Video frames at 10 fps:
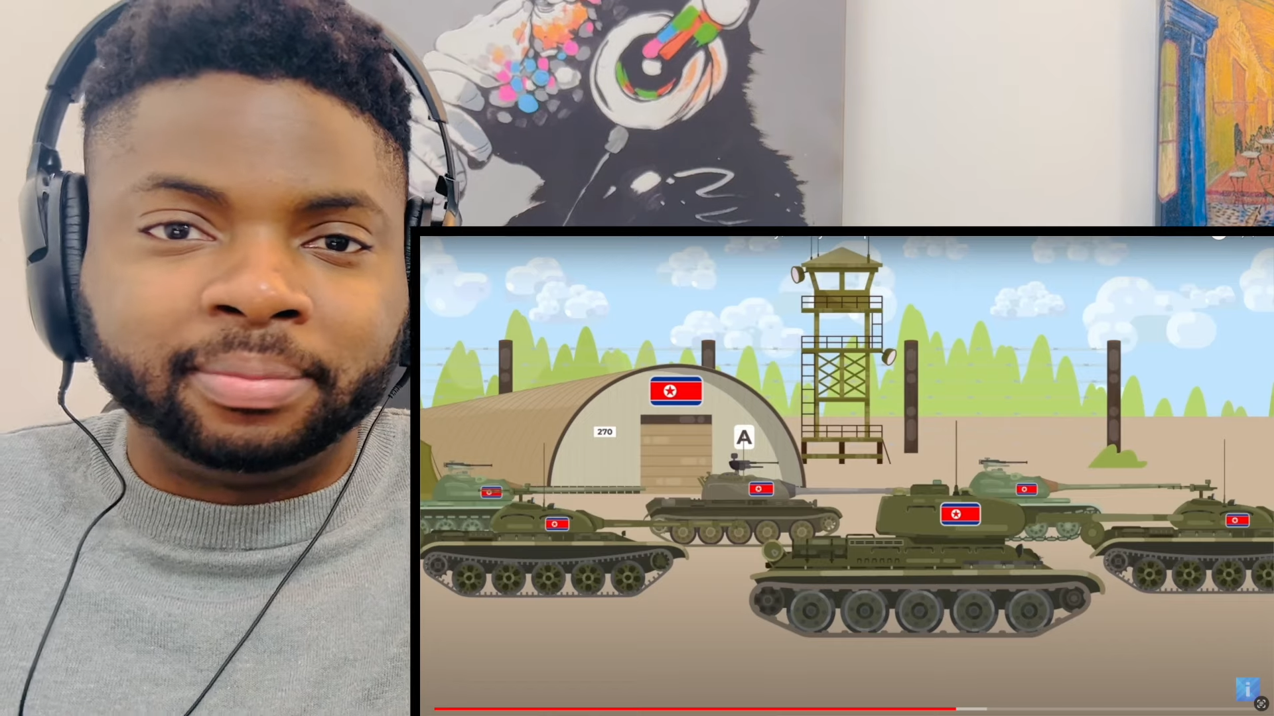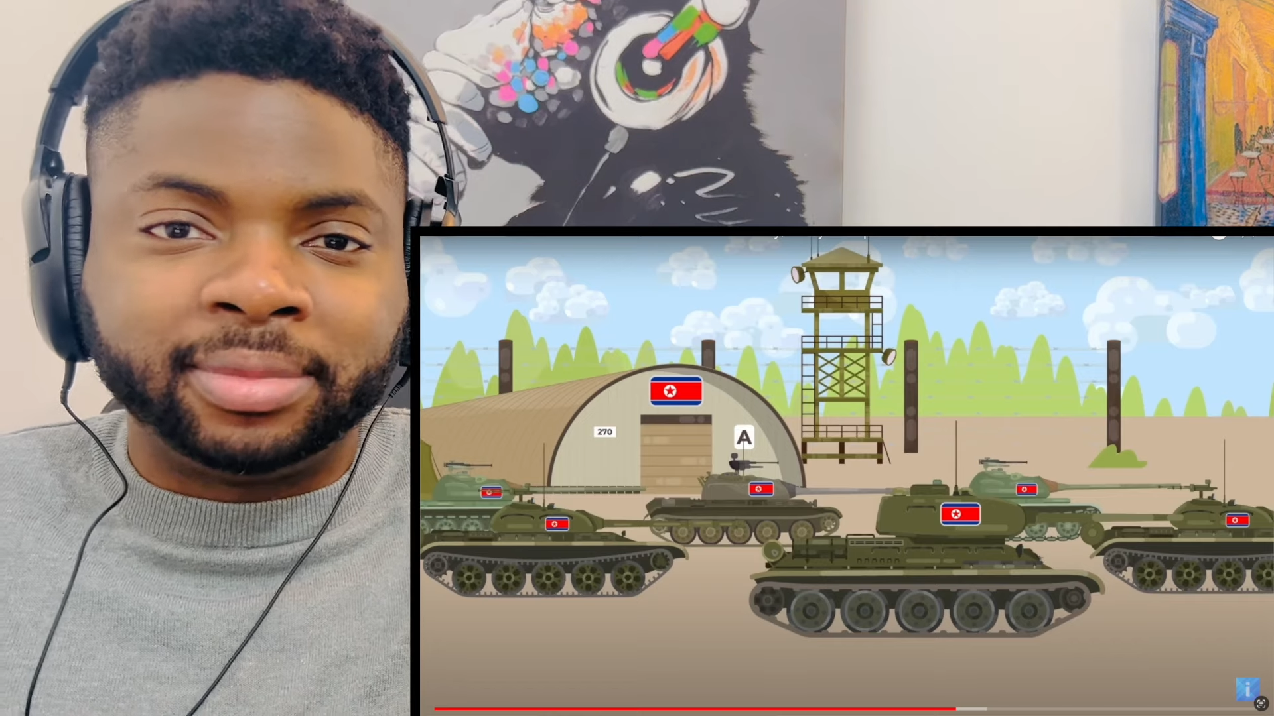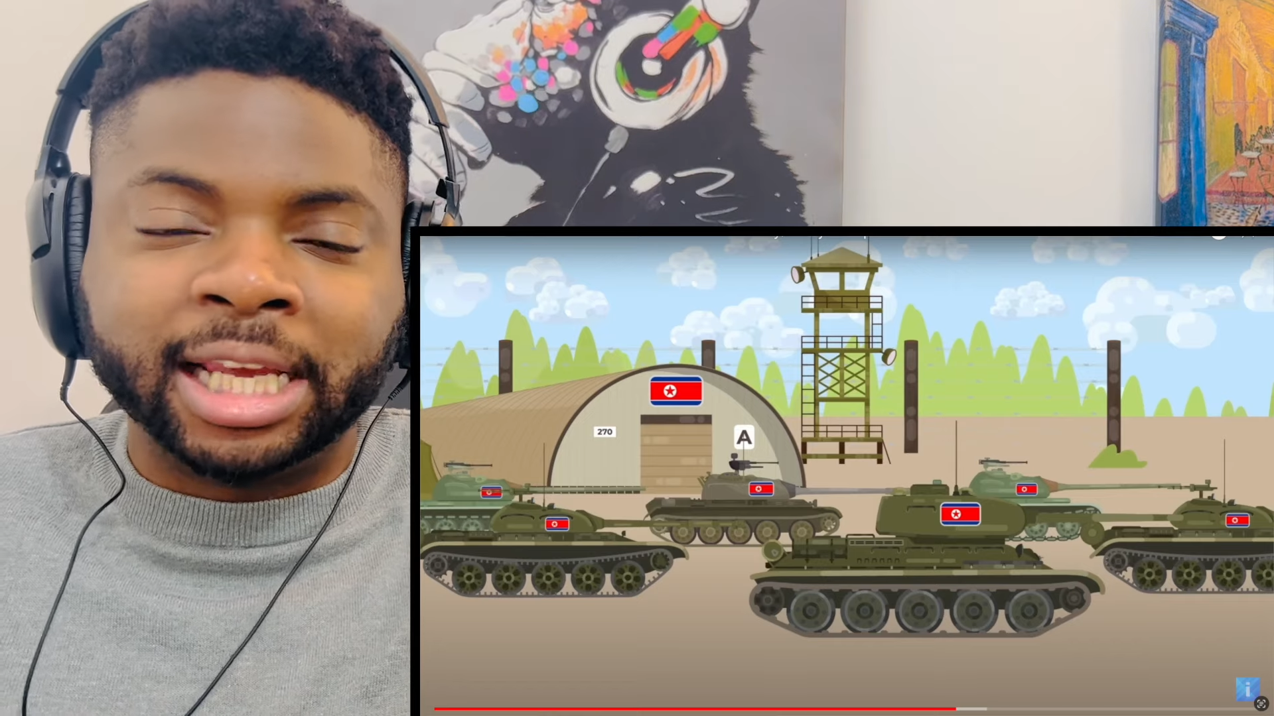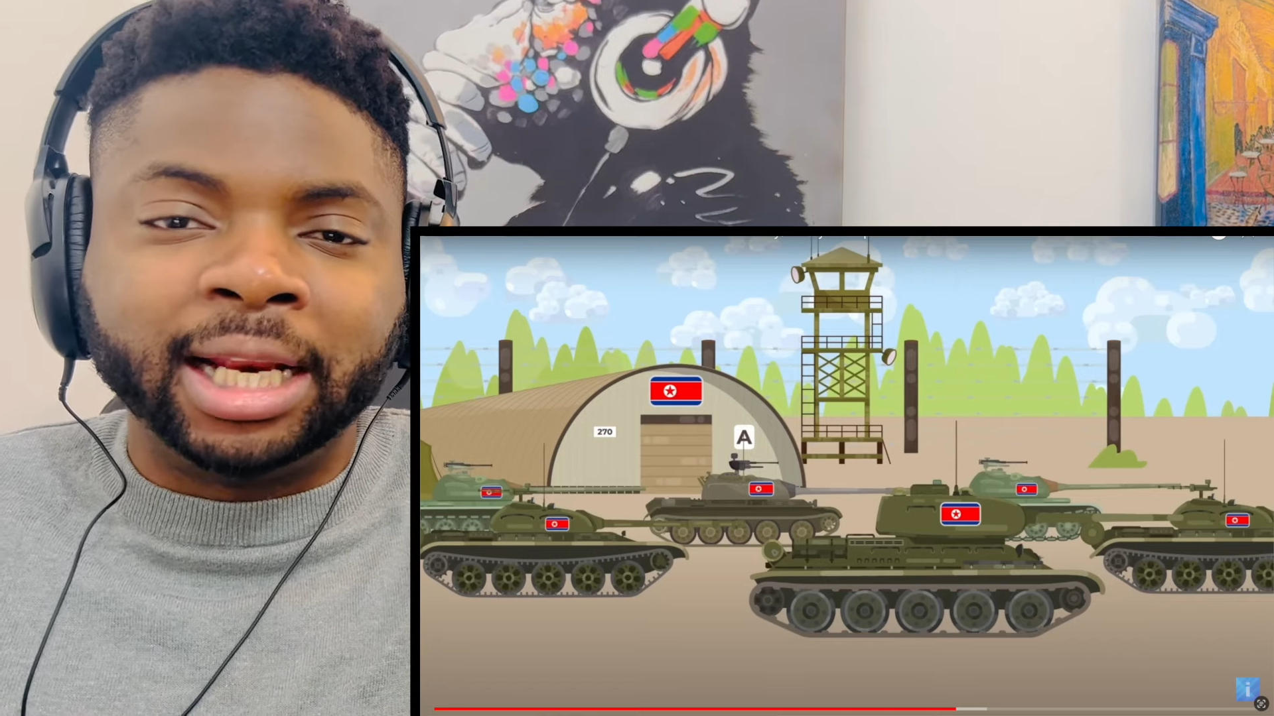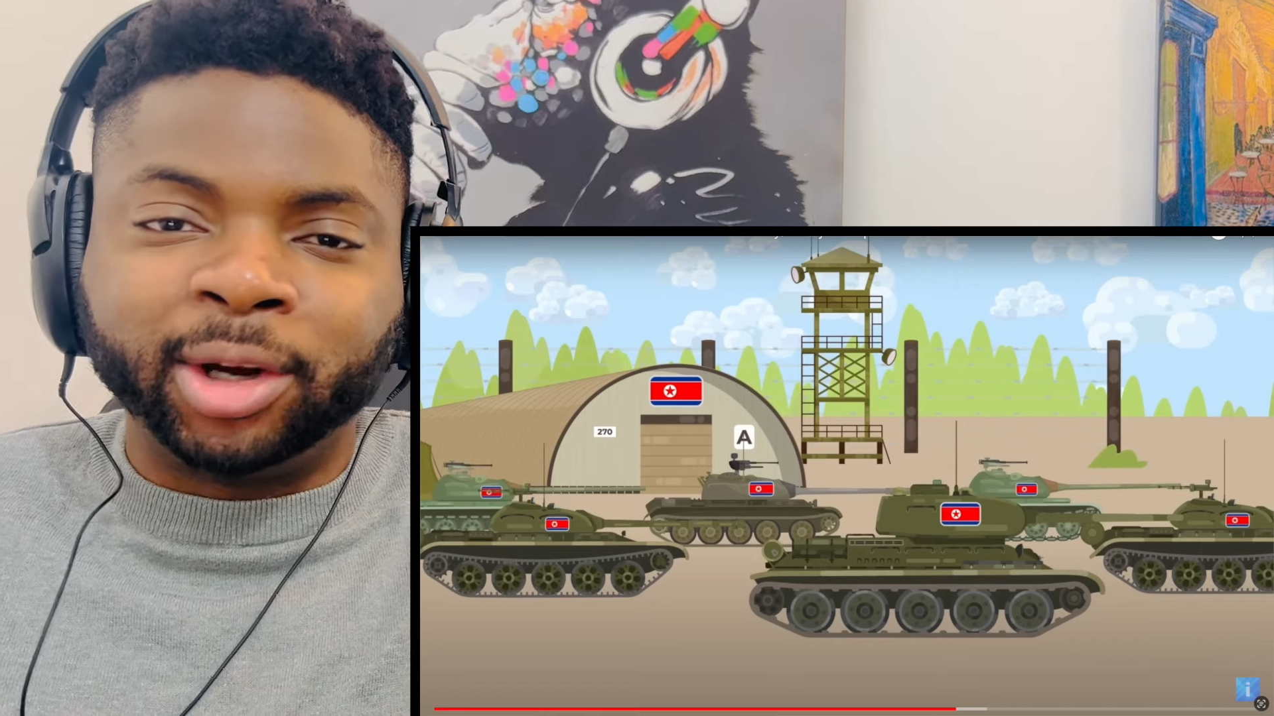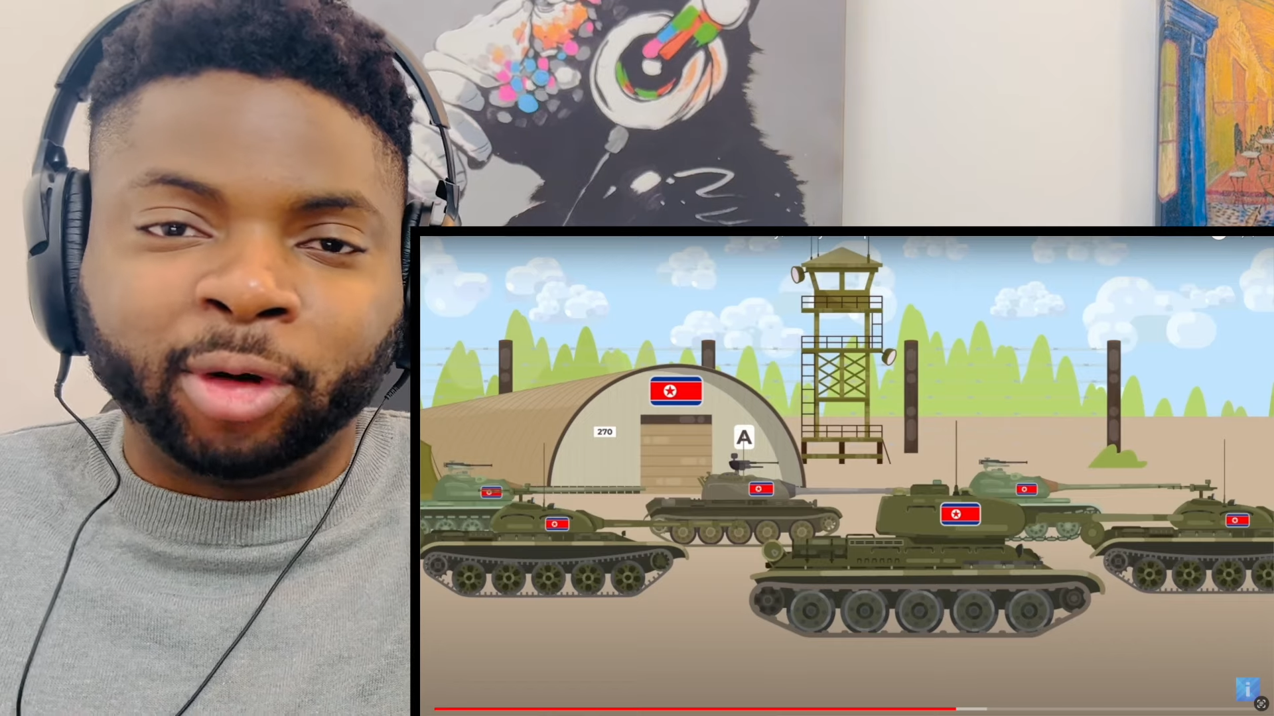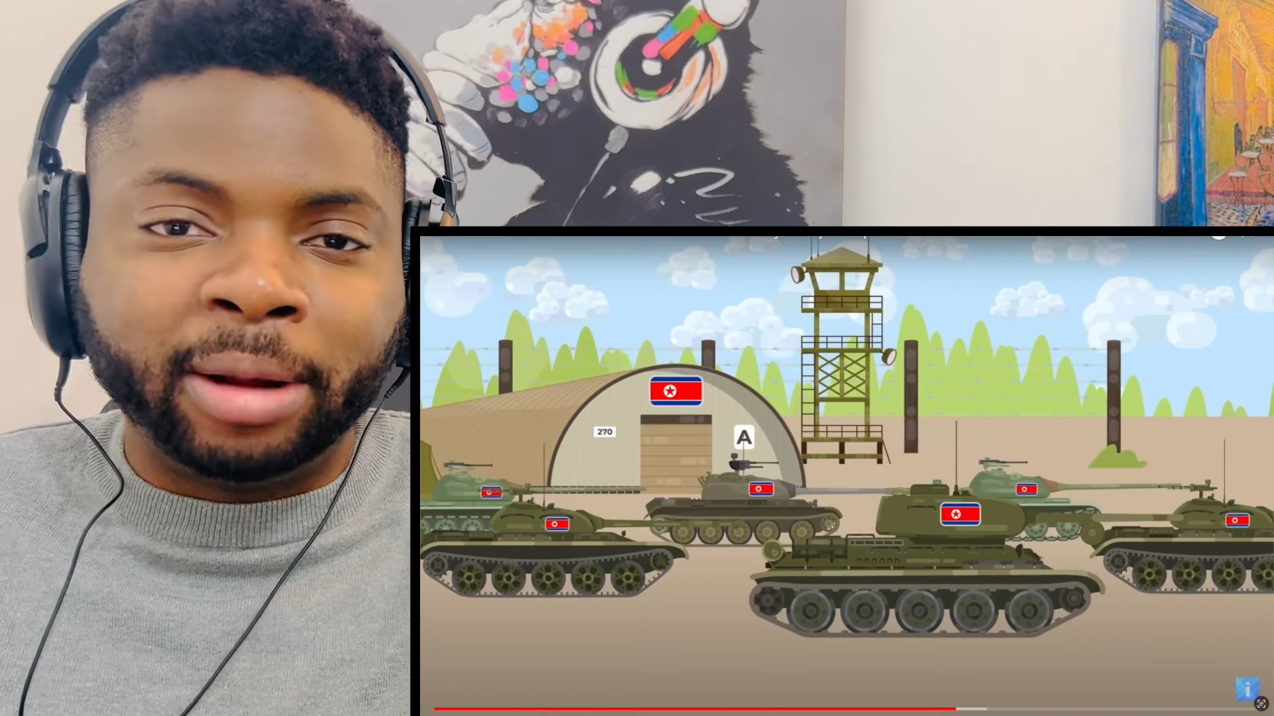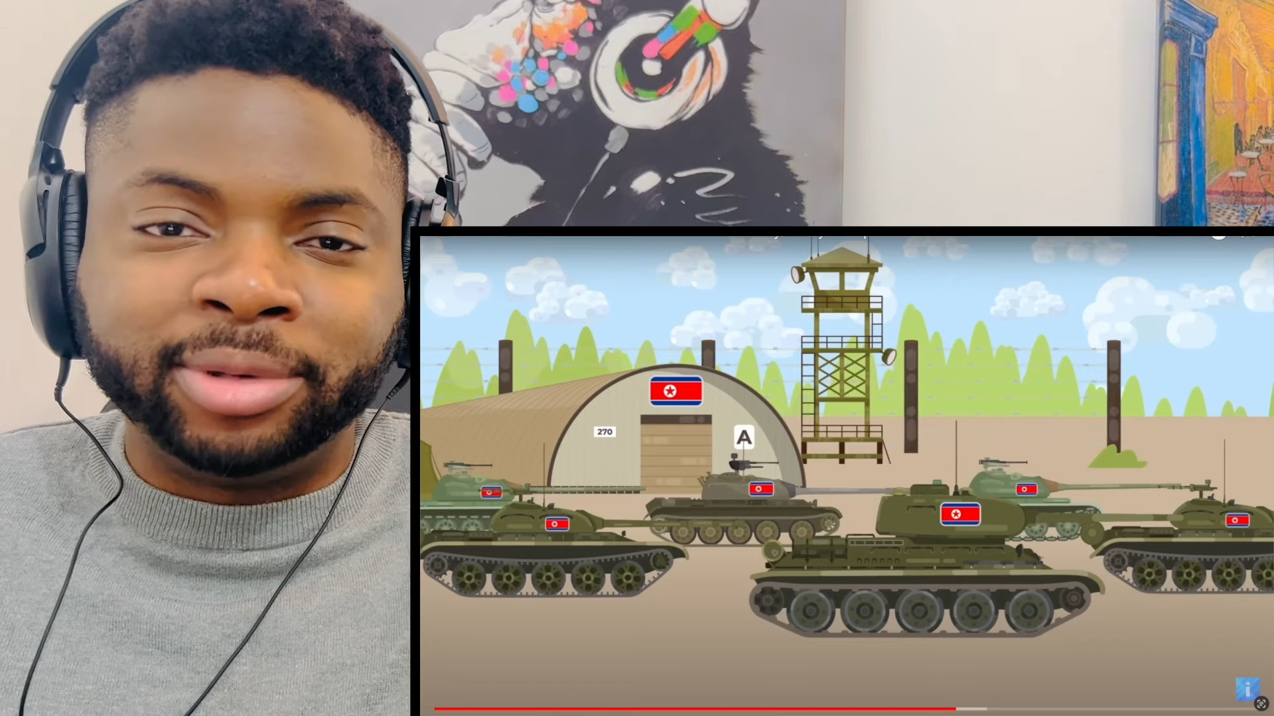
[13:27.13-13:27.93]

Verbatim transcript: Telegram